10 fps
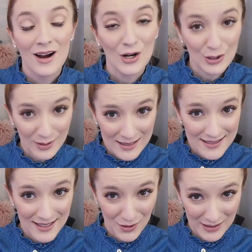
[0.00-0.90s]
Are you
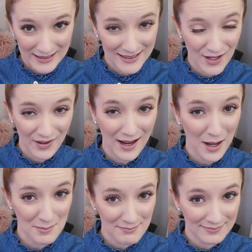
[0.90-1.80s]
considering giving
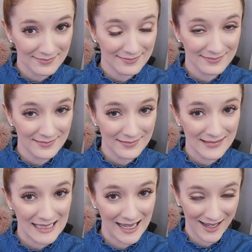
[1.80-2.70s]
up
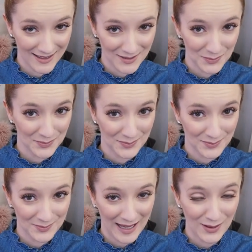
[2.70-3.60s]
singing
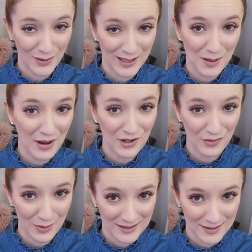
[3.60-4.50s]
and learning about your
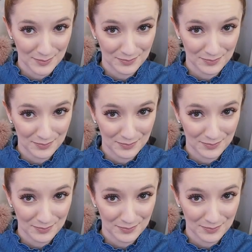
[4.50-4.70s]
voice?